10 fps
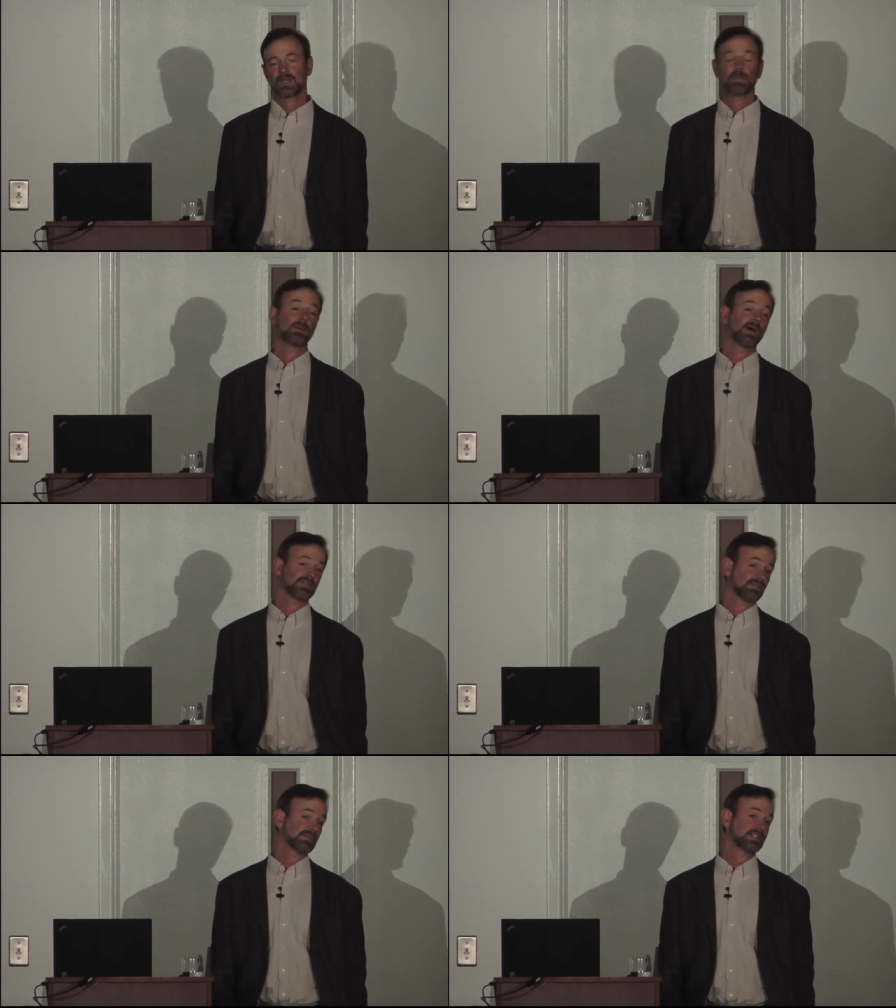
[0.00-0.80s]
My
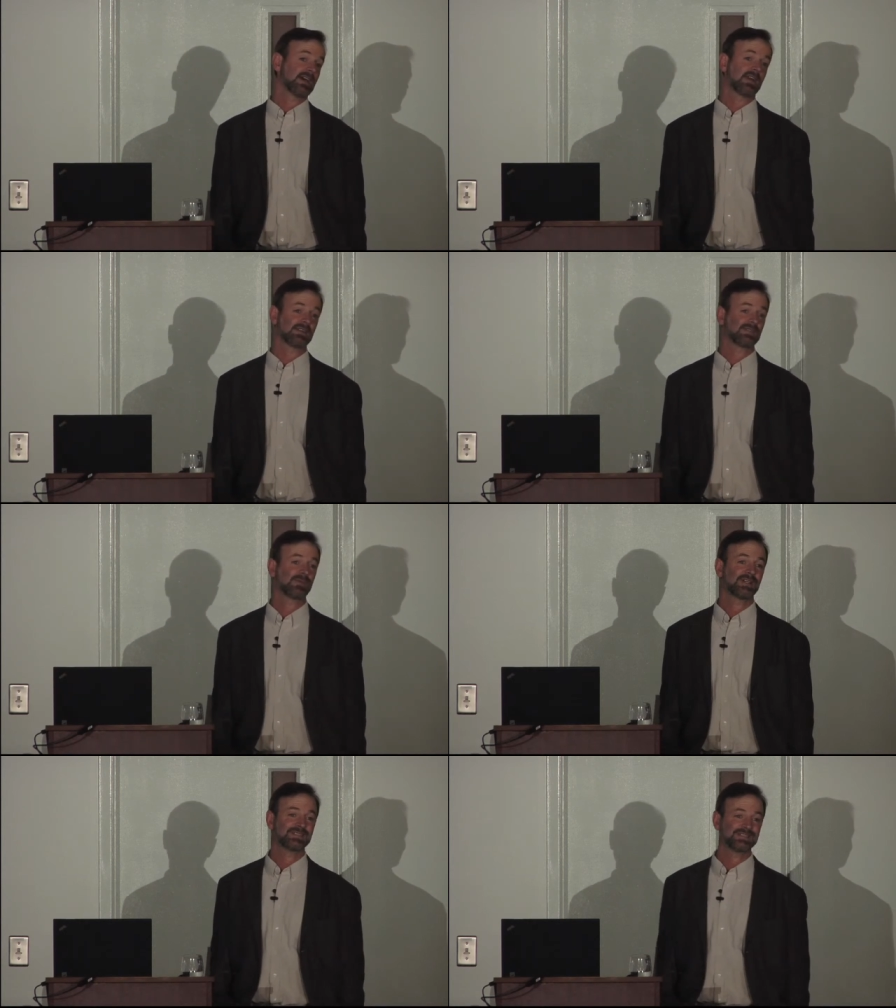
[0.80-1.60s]
wife's from Seattle as
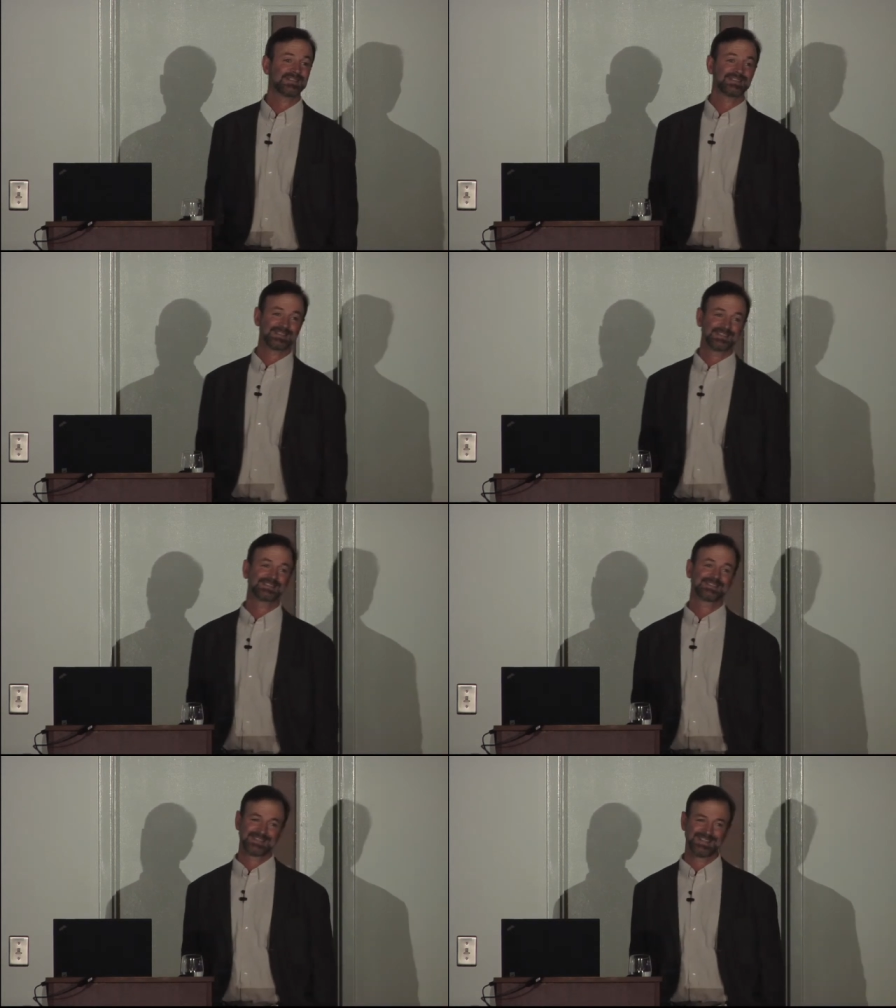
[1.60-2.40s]
well,
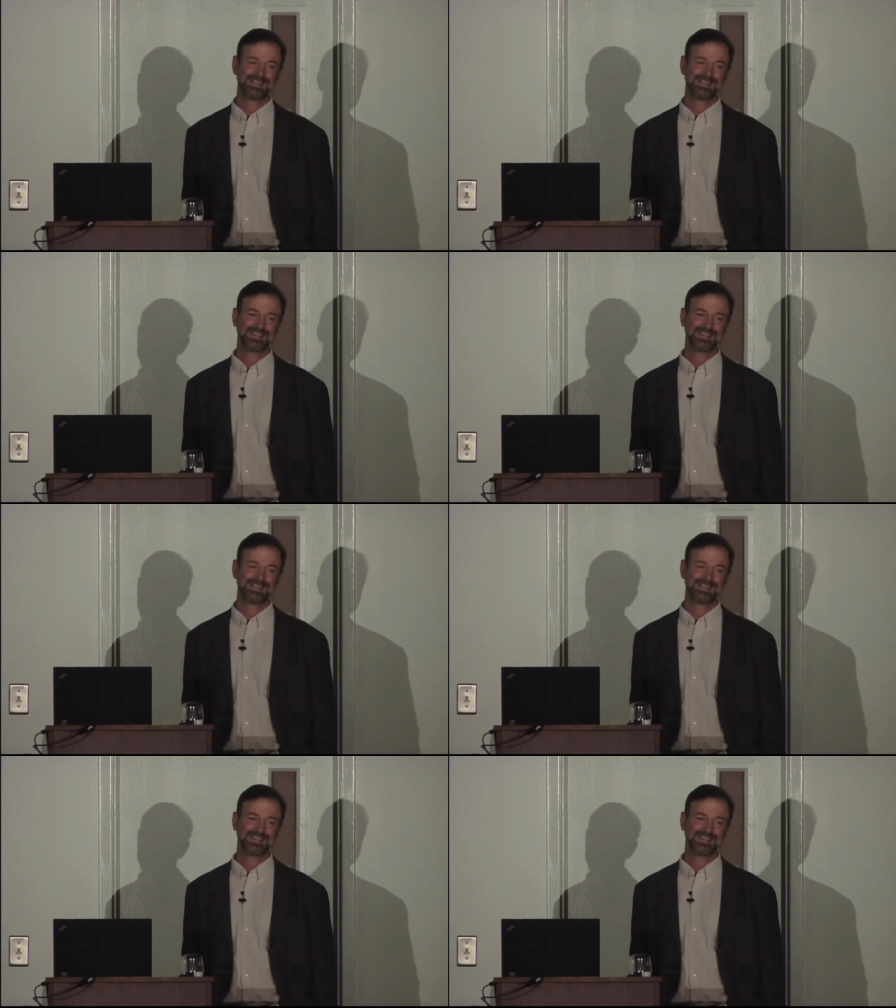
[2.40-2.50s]
so,